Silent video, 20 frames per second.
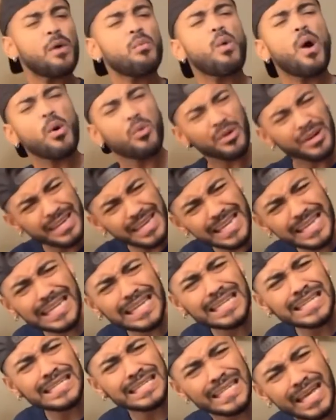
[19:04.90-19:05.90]
me that while we're
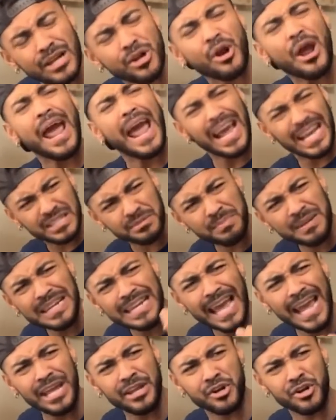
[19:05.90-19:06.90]
eating dinner?
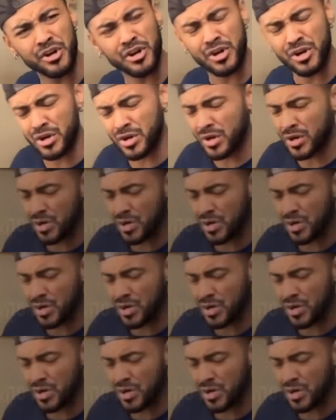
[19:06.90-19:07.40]
Ask me later.